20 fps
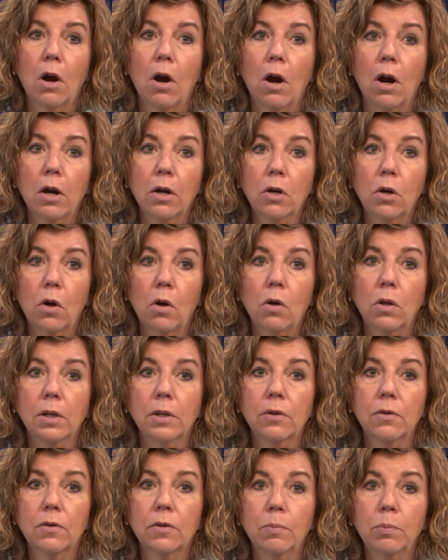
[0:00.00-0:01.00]
Our goal
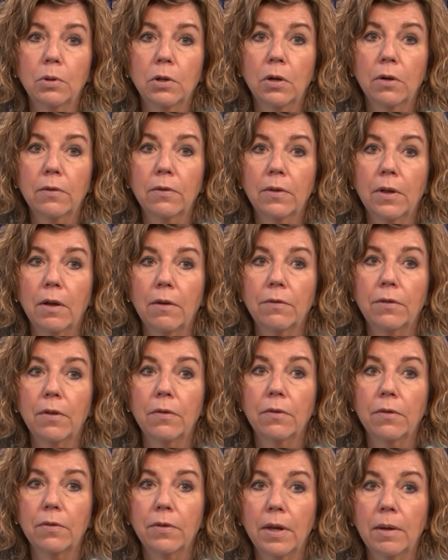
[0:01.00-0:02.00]
is to put ourselves
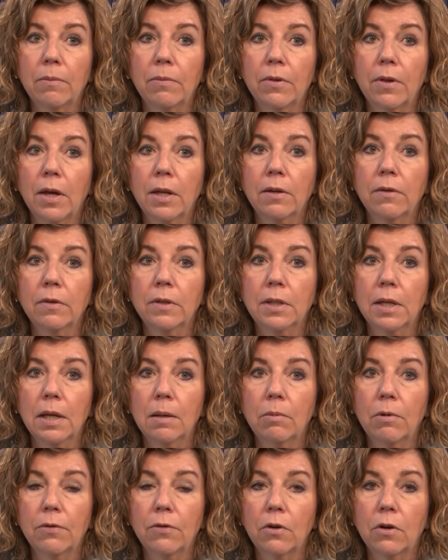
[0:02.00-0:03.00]
on the same side of the
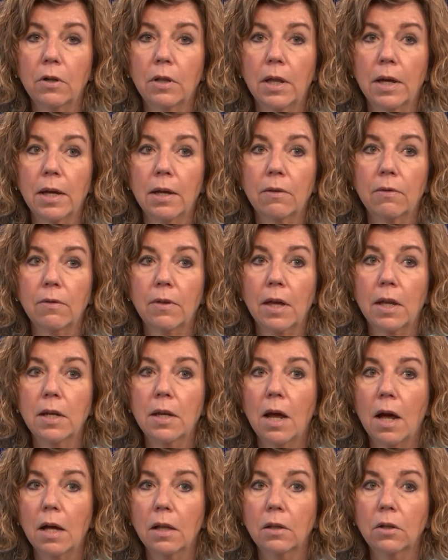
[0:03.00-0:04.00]
table as our clients
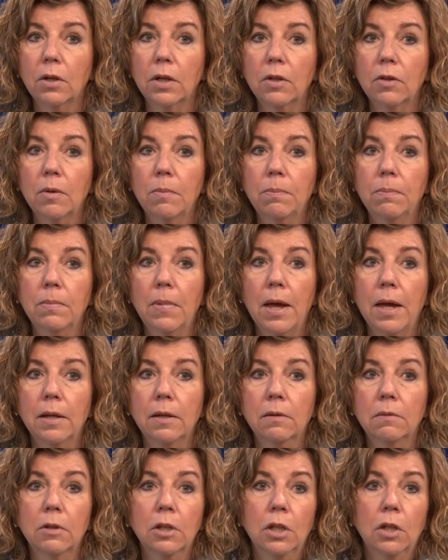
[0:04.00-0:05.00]
and not look at
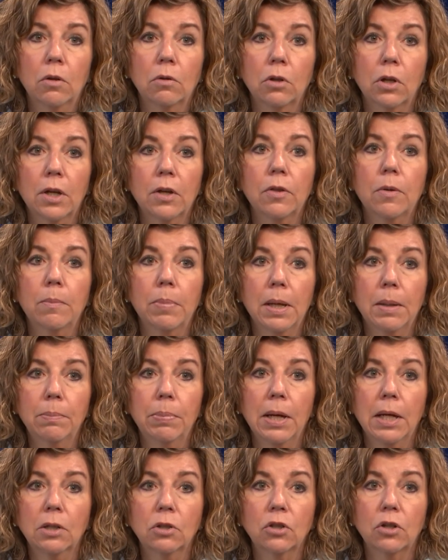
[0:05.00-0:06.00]
the big
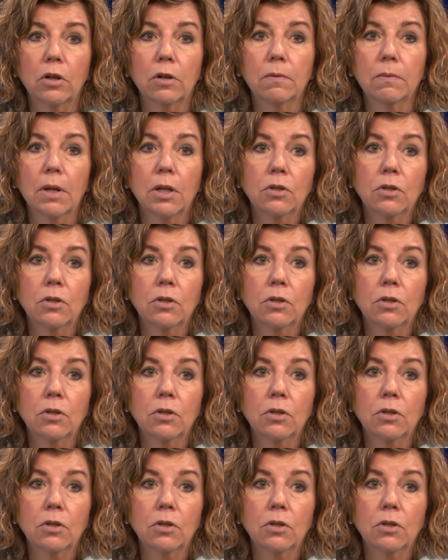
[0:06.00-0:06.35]
picture